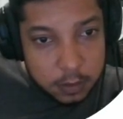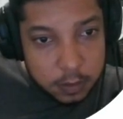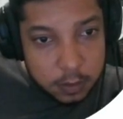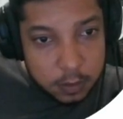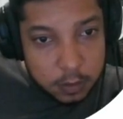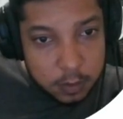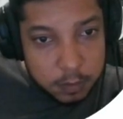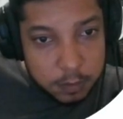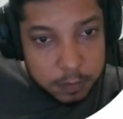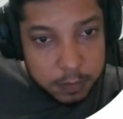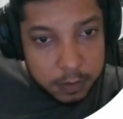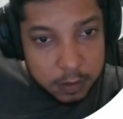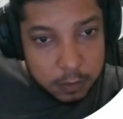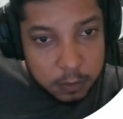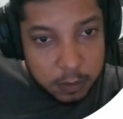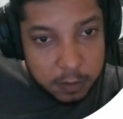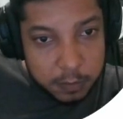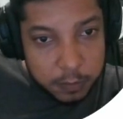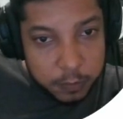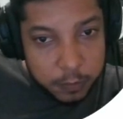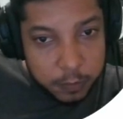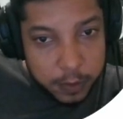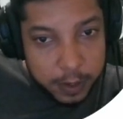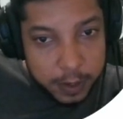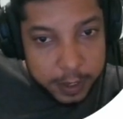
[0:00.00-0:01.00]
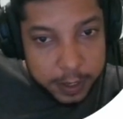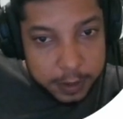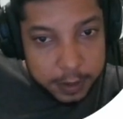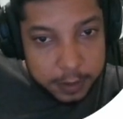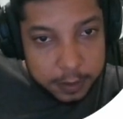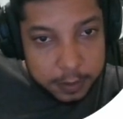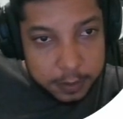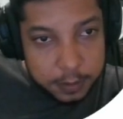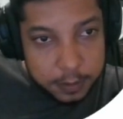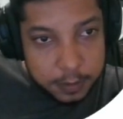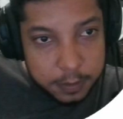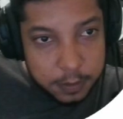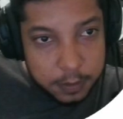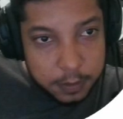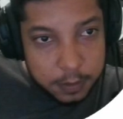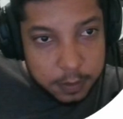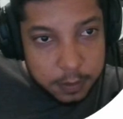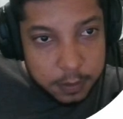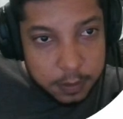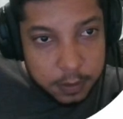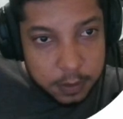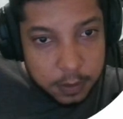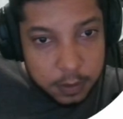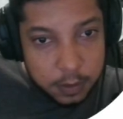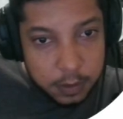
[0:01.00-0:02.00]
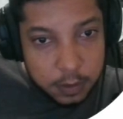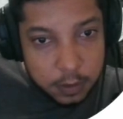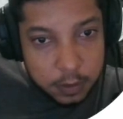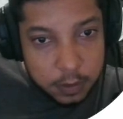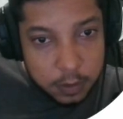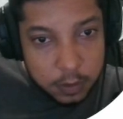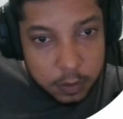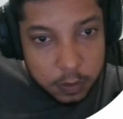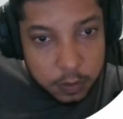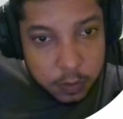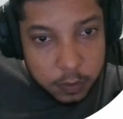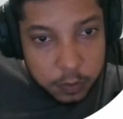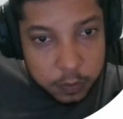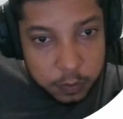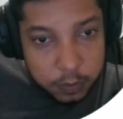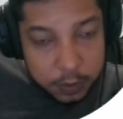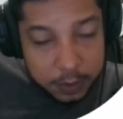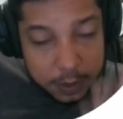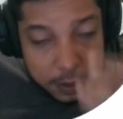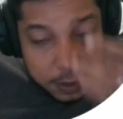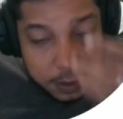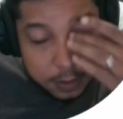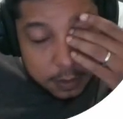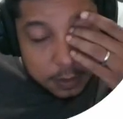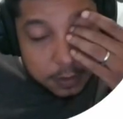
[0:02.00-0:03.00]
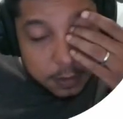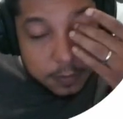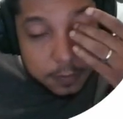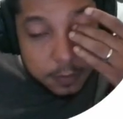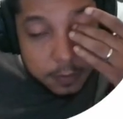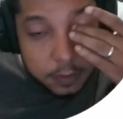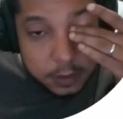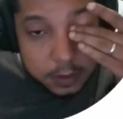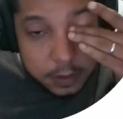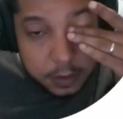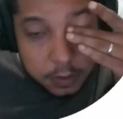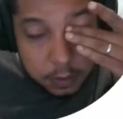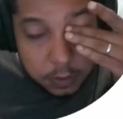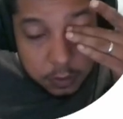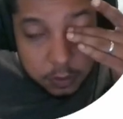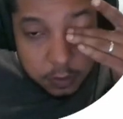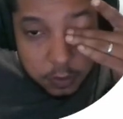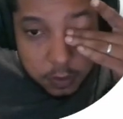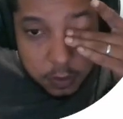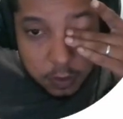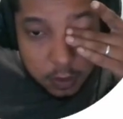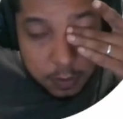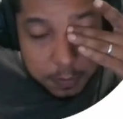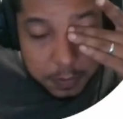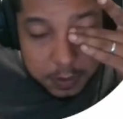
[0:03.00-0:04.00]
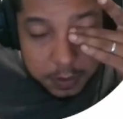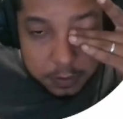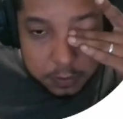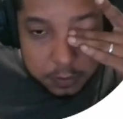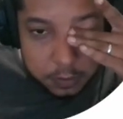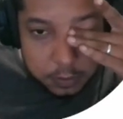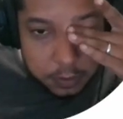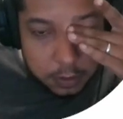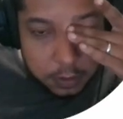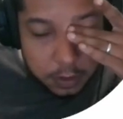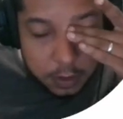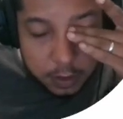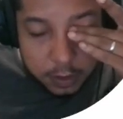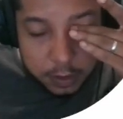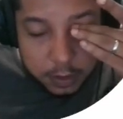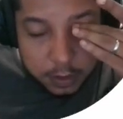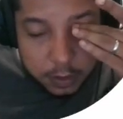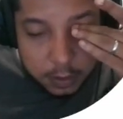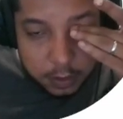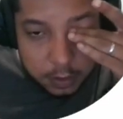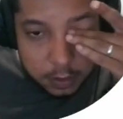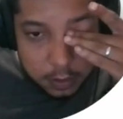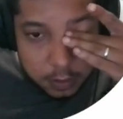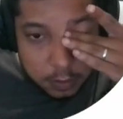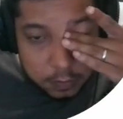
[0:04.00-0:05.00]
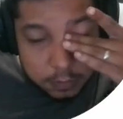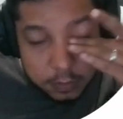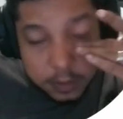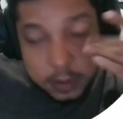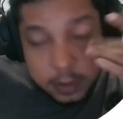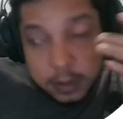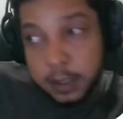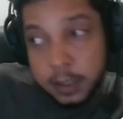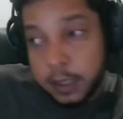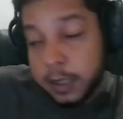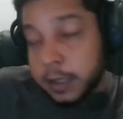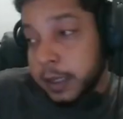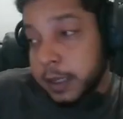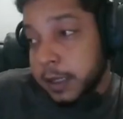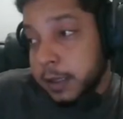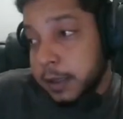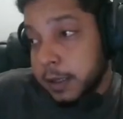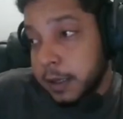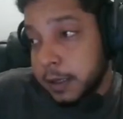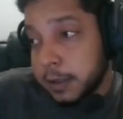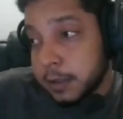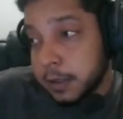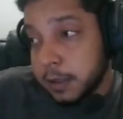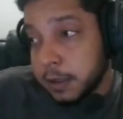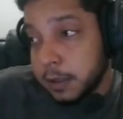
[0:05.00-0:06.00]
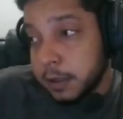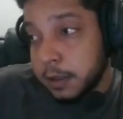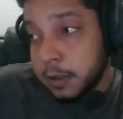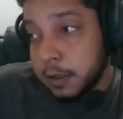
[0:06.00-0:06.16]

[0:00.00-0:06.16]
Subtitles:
I don't wait. You run the doc command. I will not go into details